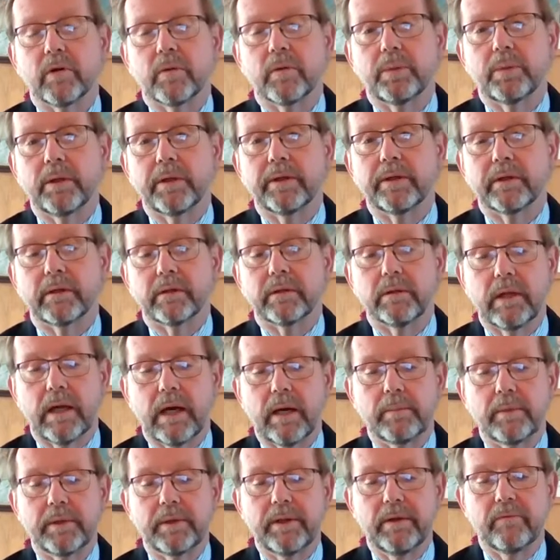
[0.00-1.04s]
or political
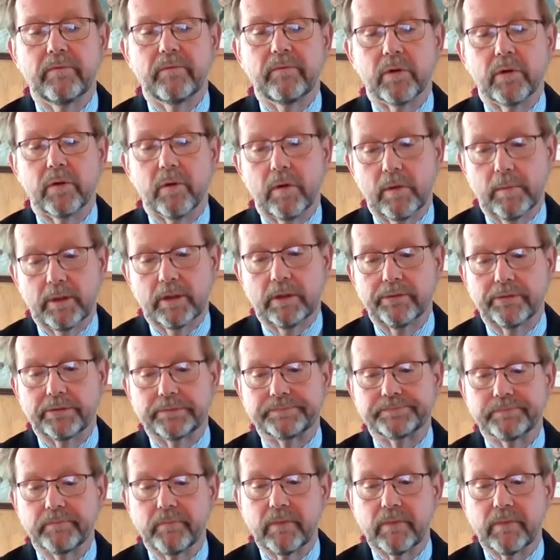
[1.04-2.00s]
lobby for criminals.